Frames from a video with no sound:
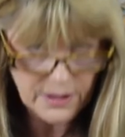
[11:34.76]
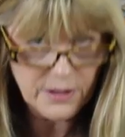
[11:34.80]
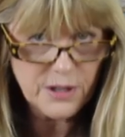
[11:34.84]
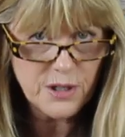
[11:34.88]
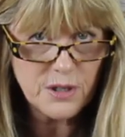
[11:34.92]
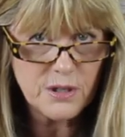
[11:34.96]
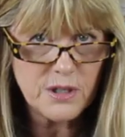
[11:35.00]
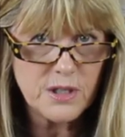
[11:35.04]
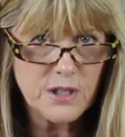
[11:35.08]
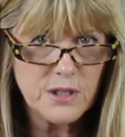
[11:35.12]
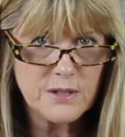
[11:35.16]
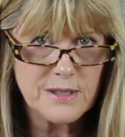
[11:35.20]
Now
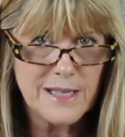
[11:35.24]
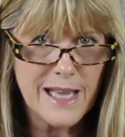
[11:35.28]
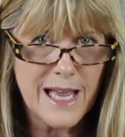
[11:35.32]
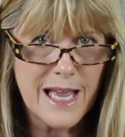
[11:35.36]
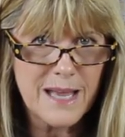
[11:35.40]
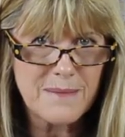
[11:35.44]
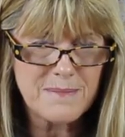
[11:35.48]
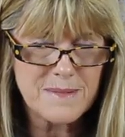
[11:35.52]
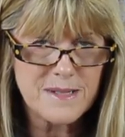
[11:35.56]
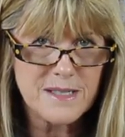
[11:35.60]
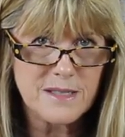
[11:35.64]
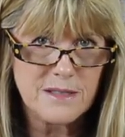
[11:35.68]
you can use
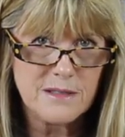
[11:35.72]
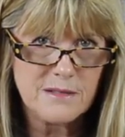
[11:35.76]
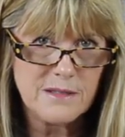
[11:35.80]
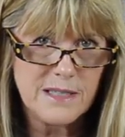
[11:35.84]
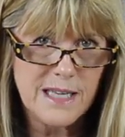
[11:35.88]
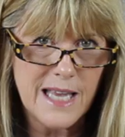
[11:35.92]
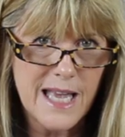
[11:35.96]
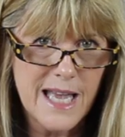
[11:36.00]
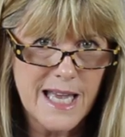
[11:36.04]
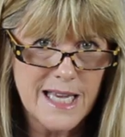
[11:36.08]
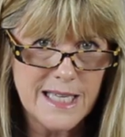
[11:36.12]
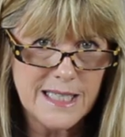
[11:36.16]

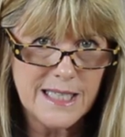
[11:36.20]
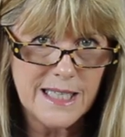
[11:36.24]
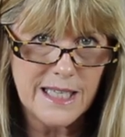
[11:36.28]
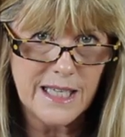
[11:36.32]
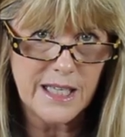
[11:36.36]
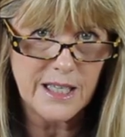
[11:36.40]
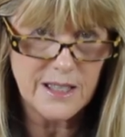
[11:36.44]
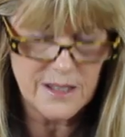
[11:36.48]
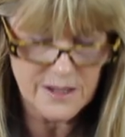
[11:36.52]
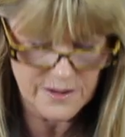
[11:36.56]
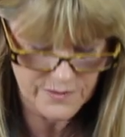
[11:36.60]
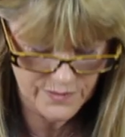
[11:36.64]
absolutely
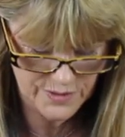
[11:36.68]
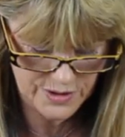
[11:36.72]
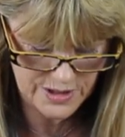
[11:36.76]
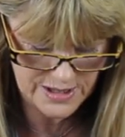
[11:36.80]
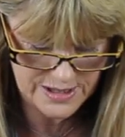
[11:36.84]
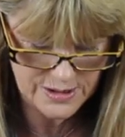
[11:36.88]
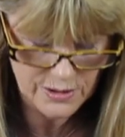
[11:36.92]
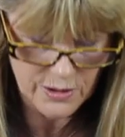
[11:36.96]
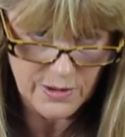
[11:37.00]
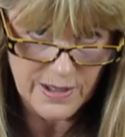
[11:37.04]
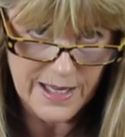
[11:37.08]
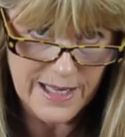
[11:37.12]
any inks for
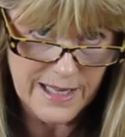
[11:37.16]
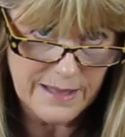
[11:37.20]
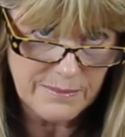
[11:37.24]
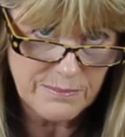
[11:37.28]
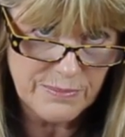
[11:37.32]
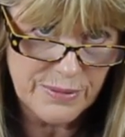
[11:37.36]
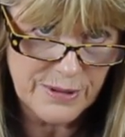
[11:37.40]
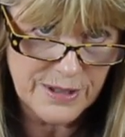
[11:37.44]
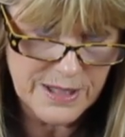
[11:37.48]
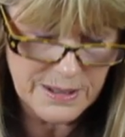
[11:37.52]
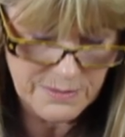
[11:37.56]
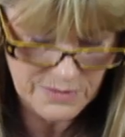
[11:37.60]
this, or
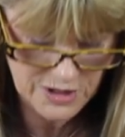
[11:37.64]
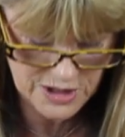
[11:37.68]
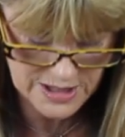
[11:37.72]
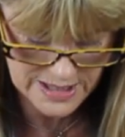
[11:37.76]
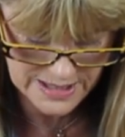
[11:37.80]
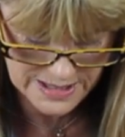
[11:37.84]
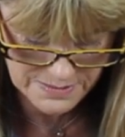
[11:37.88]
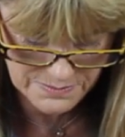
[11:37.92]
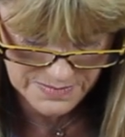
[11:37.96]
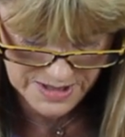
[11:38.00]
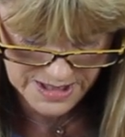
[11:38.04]
pretty much any